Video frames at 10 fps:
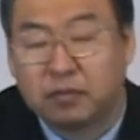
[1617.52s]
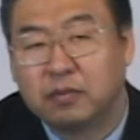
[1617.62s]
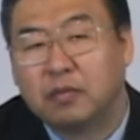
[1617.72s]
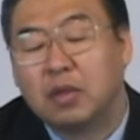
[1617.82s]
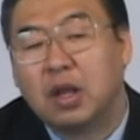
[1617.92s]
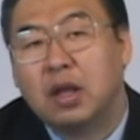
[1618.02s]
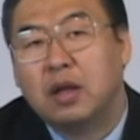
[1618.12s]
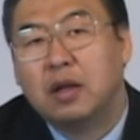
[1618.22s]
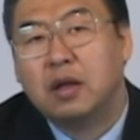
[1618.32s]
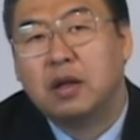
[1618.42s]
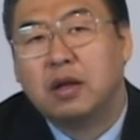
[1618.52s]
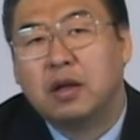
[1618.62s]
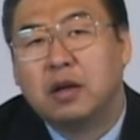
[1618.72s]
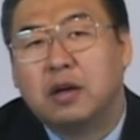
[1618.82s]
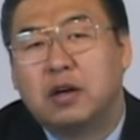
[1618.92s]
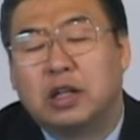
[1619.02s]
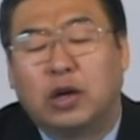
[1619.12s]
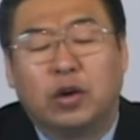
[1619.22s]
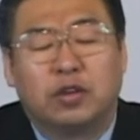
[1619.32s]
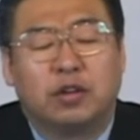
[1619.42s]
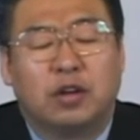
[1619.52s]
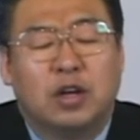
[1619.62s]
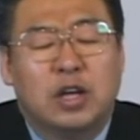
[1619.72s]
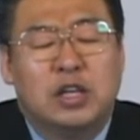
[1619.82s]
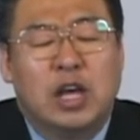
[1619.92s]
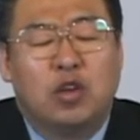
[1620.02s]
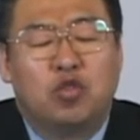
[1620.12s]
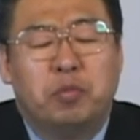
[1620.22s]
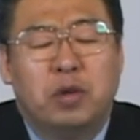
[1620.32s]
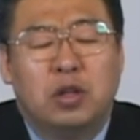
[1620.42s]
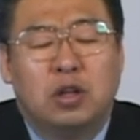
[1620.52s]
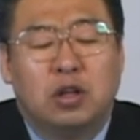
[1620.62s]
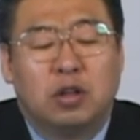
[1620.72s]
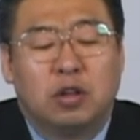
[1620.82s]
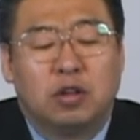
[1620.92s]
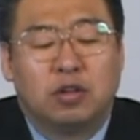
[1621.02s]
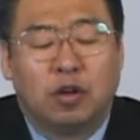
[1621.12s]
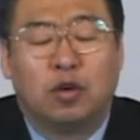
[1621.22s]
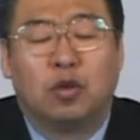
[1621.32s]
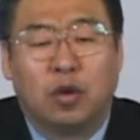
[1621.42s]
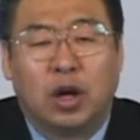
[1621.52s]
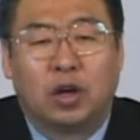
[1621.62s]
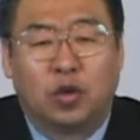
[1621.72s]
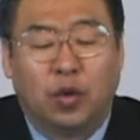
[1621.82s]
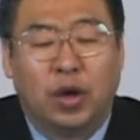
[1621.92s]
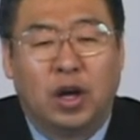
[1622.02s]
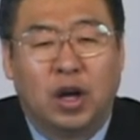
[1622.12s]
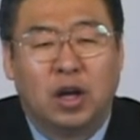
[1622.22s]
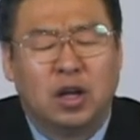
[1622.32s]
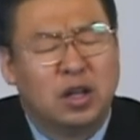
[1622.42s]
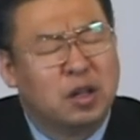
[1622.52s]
The dead bull was given to the owner whose bull